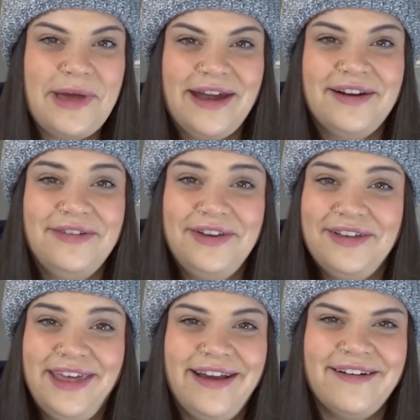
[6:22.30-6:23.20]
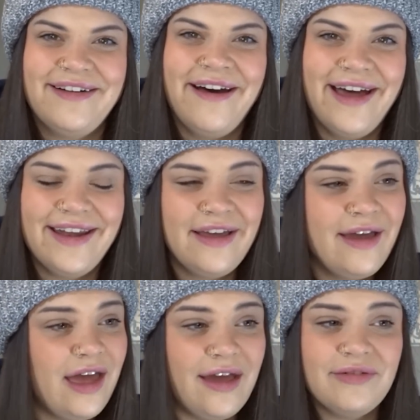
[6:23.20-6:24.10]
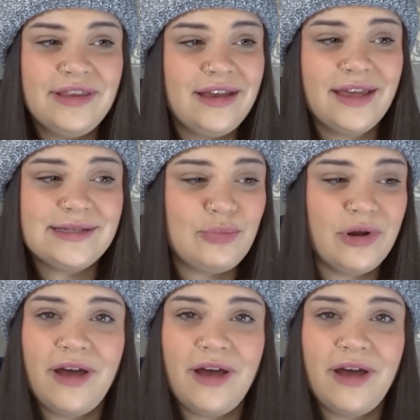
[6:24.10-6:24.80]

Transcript: matter if you're there or not. Everything gets put